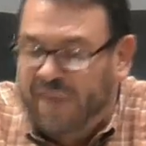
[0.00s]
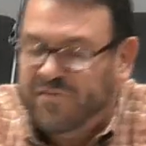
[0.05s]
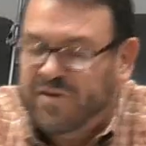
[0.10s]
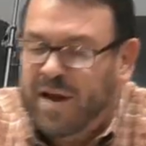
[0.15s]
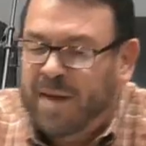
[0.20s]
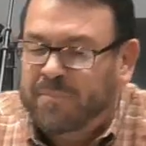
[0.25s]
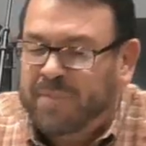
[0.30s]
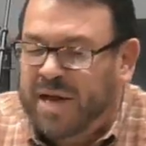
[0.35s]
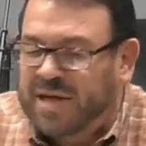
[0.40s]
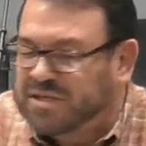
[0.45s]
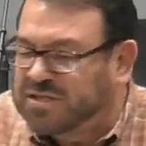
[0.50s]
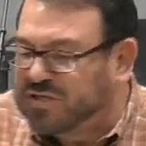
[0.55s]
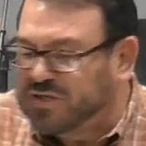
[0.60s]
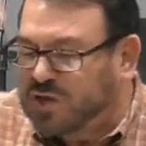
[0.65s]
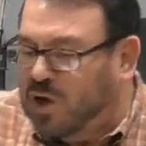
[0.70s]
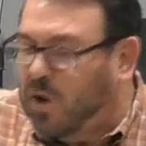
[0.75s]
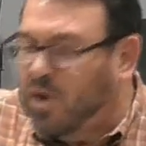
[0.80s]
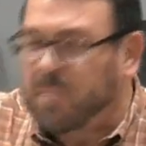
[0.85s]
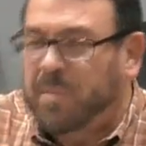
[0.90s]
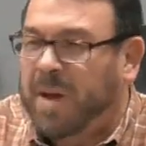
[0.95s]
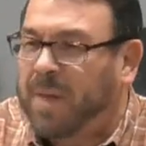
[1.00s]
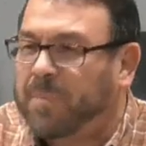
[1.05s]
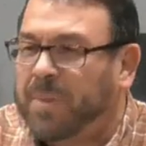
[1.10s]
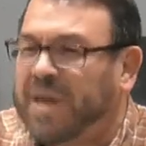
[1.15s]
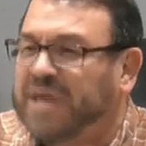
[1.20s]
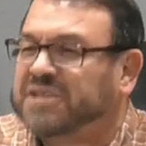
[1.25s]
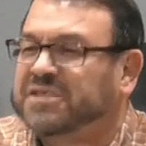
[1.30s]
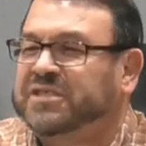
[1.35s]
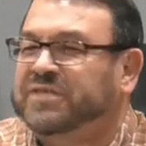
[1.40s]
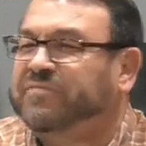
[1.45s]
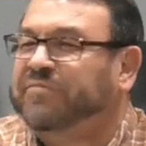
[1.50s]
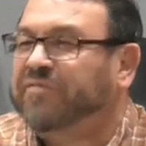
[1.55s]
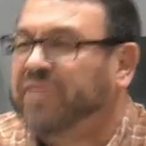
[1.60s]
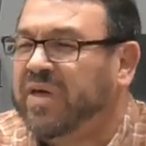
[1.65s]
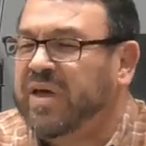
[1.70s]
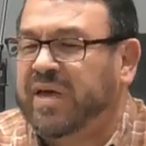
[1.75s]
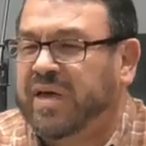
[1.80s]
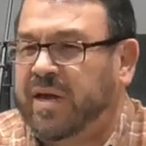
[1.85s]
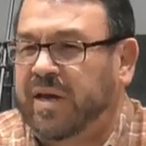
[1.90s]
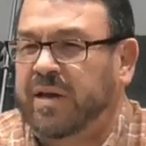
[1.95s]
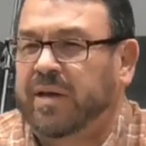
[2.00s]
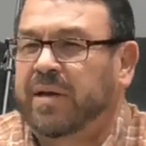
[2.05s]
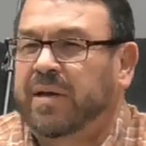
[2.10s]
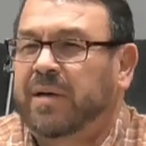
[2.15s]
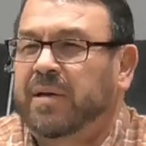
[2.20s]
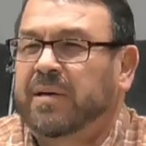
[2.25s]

And I'm not just talking about positive thinking,